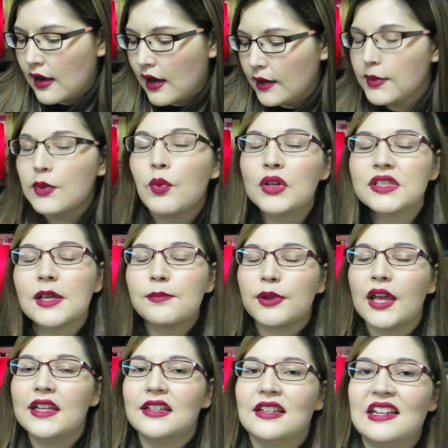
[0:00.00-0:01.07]
I mean, once I
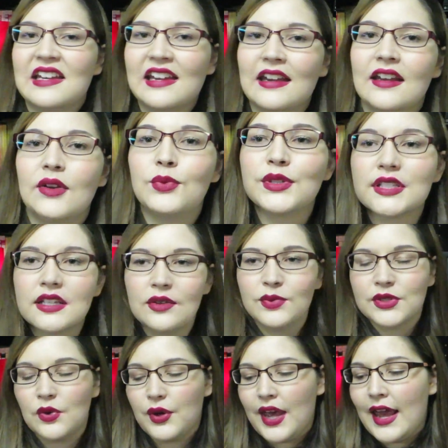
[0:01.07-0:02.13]
blended it in, it
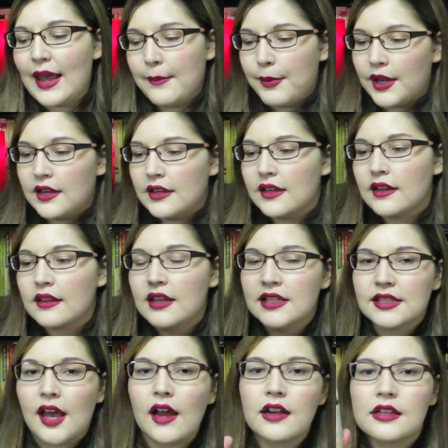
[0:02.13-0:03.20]
was okay, but
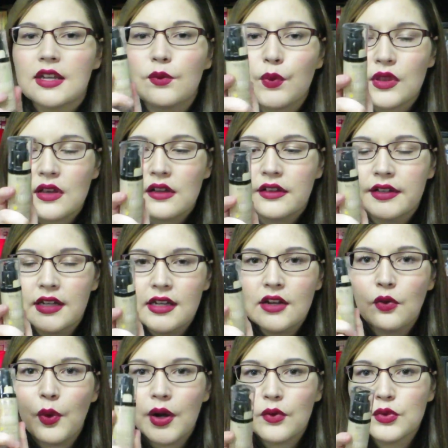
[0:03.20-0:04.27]
this kind of did what the
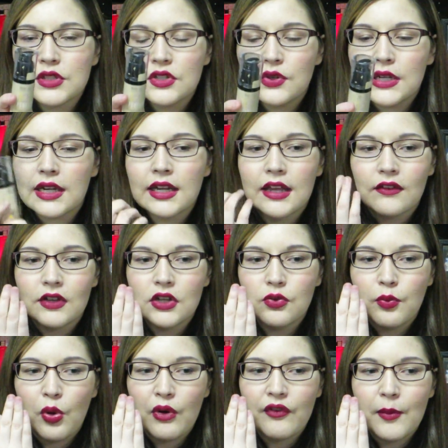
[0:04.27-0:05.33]
Clinique one was doing and giving you
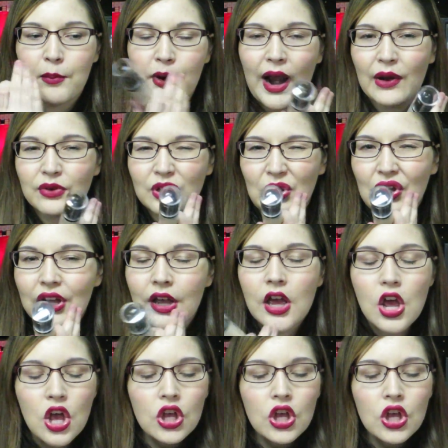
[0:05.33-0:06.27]
more of a brown look.